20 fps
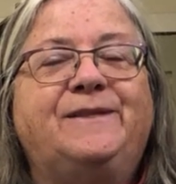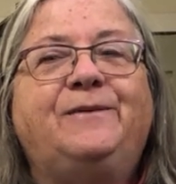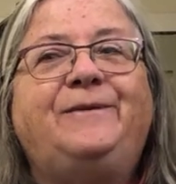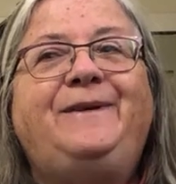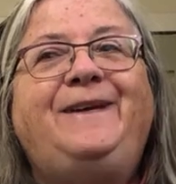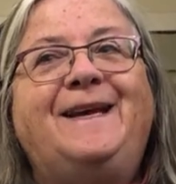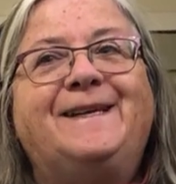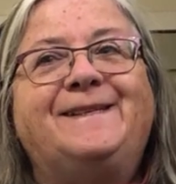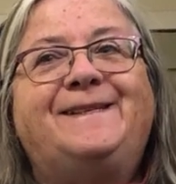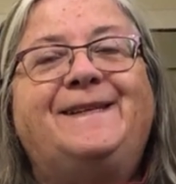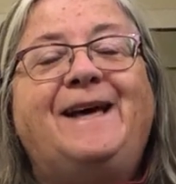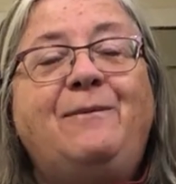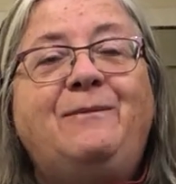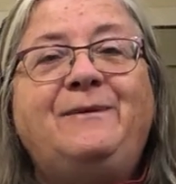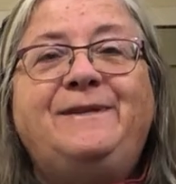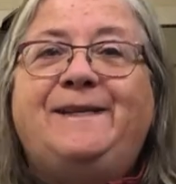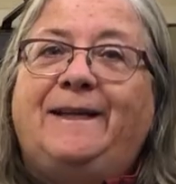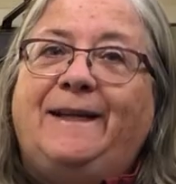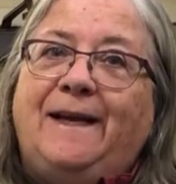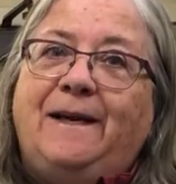So yes, that
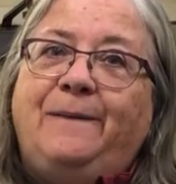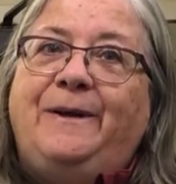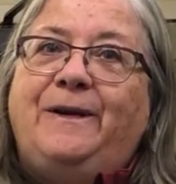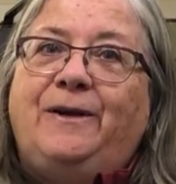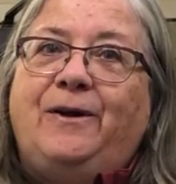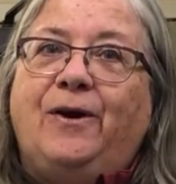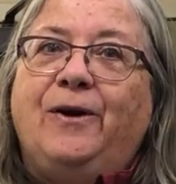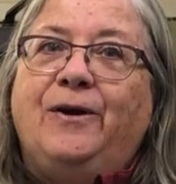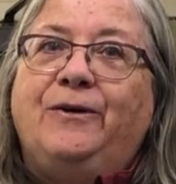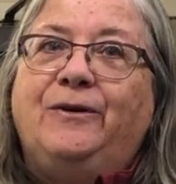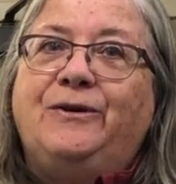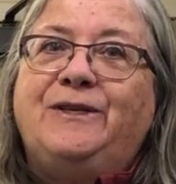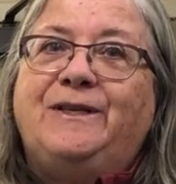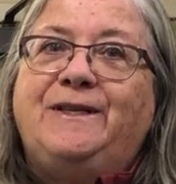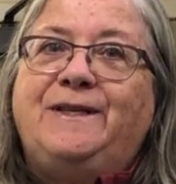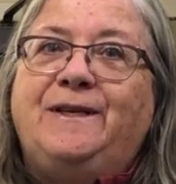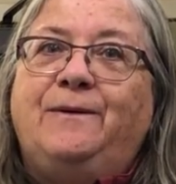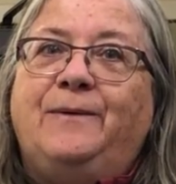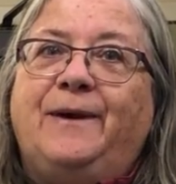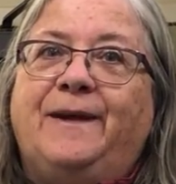one's a little bit harder to
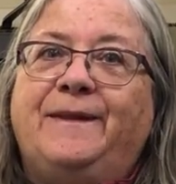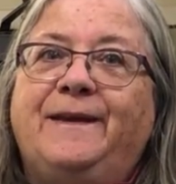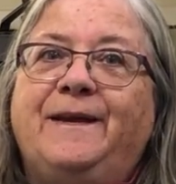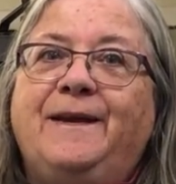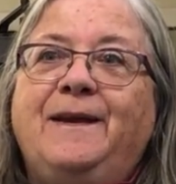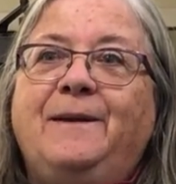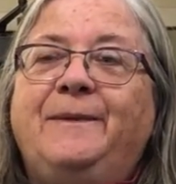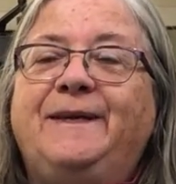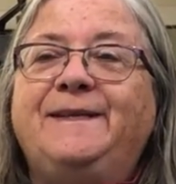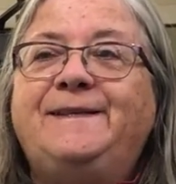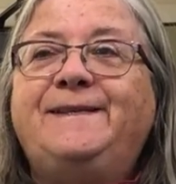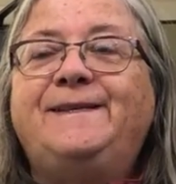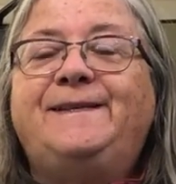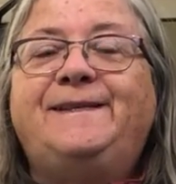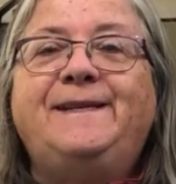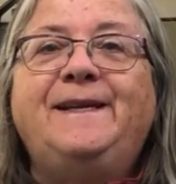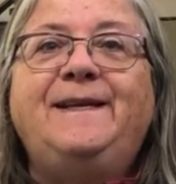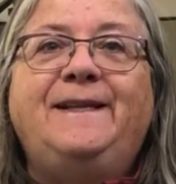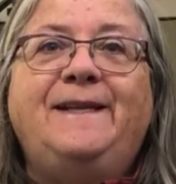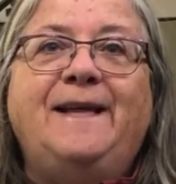deal with because to
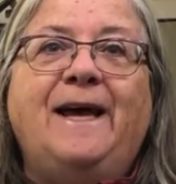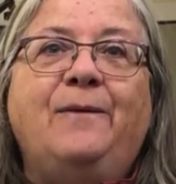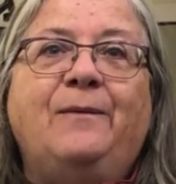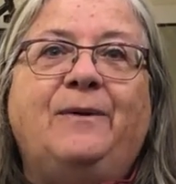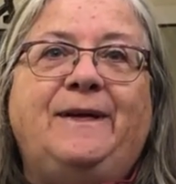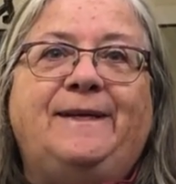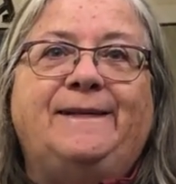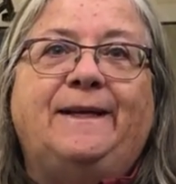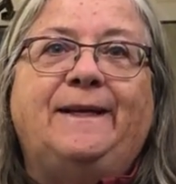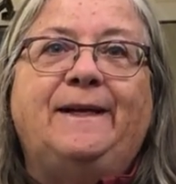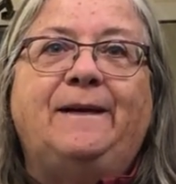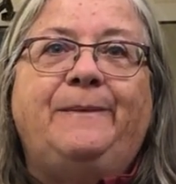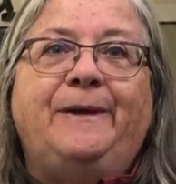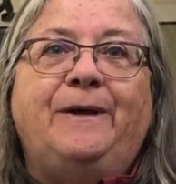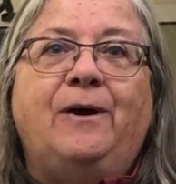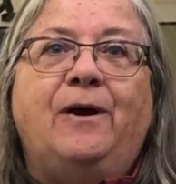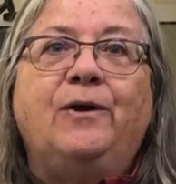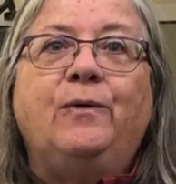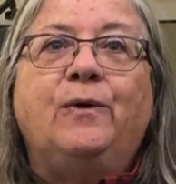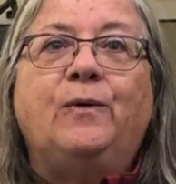sit in that one is a little
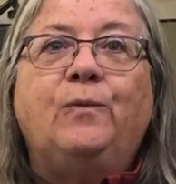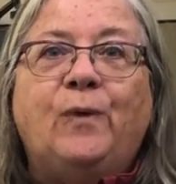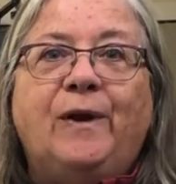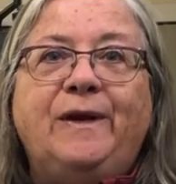bit awkward.